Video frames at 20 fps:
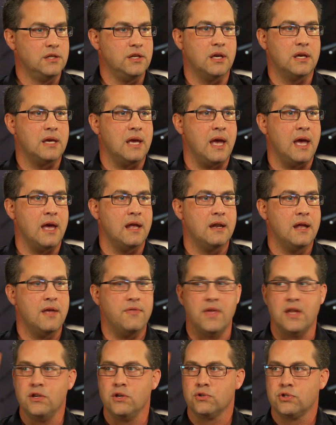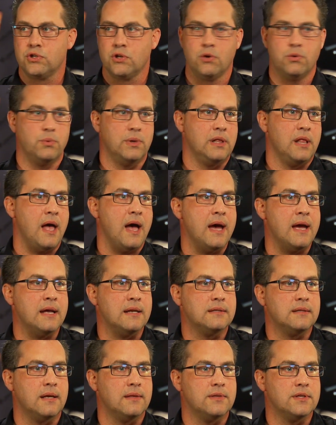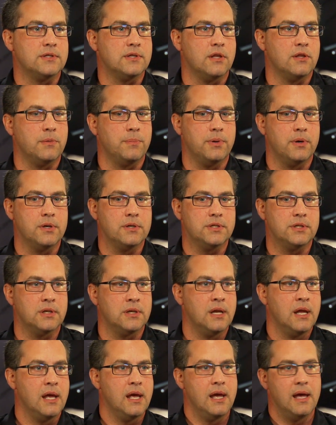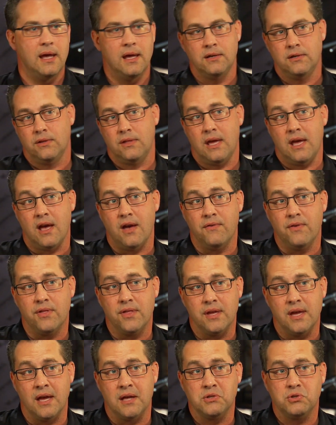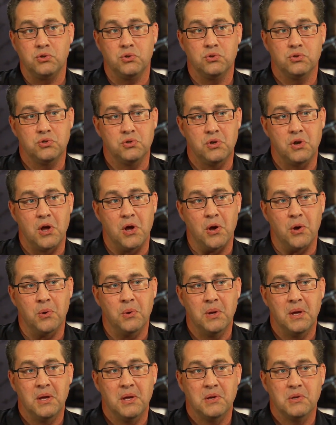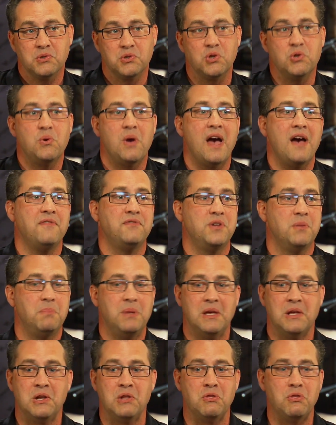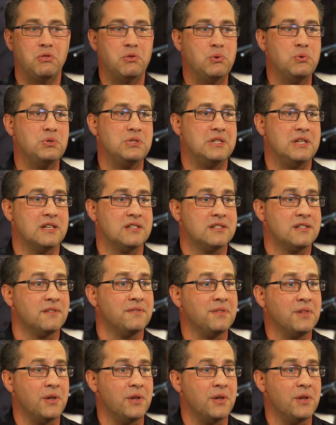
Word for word: You can't. And then you're so reliant on this other person. And do they have all the answers? No. So you have to be an enthusiast of